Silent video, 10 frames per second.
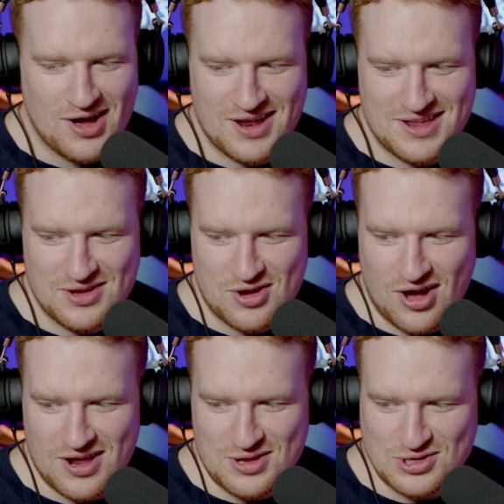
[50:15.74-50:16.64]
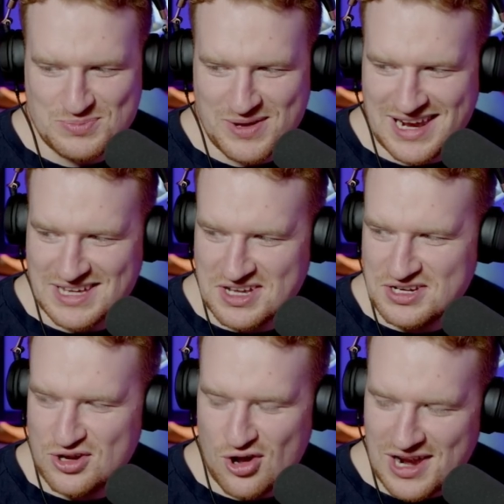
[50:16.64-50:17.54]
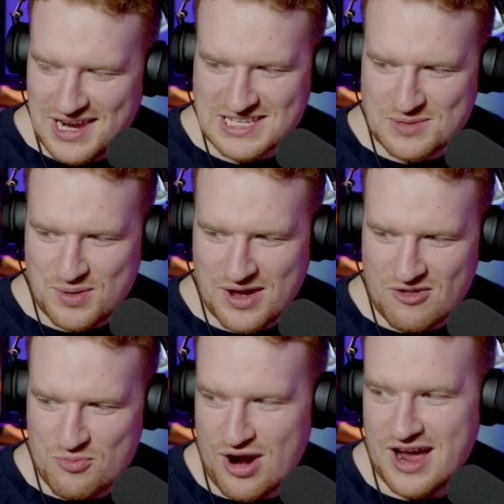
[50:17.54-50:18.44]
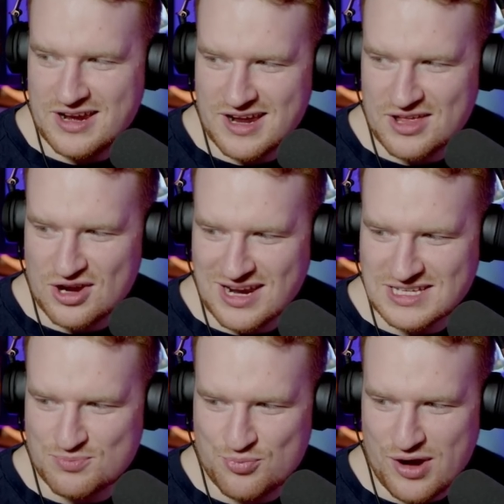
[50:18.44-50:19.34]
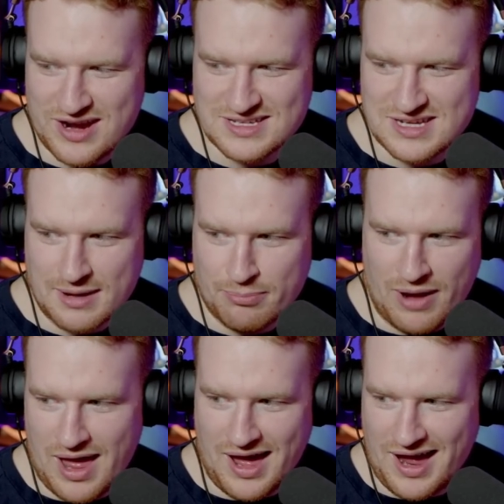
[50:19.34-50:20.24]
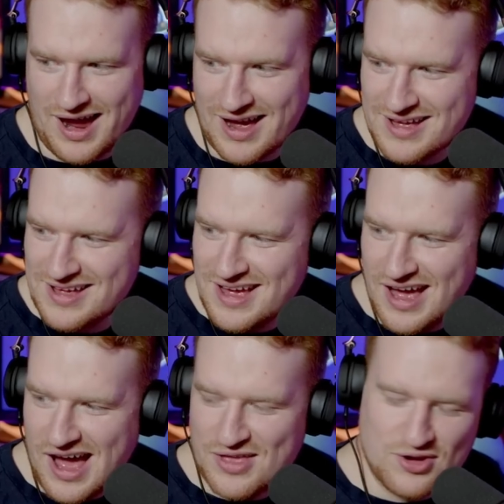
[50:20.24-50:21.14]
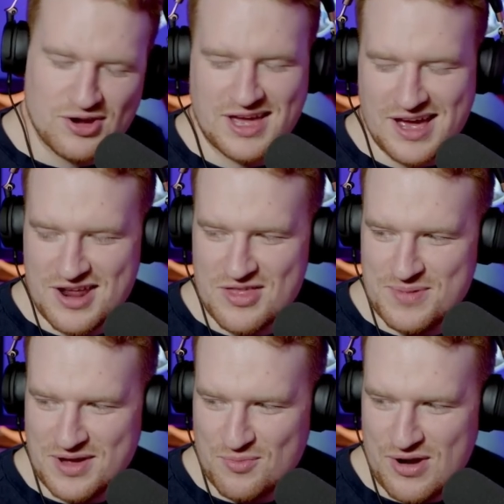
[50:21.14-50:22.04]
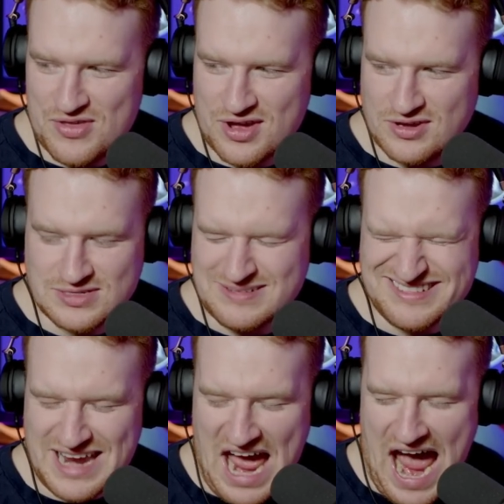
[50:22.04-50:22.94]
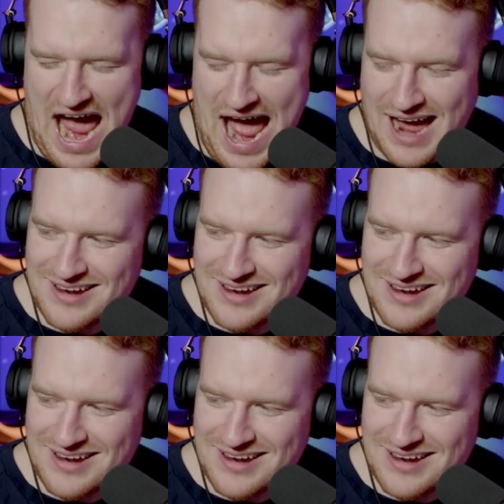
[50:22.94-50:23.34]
got you got you used to be a lizard. You got a lizard bit of your brain, and your lizard brain is like blah, blah. and you got to get another bit of your brain that goes nah.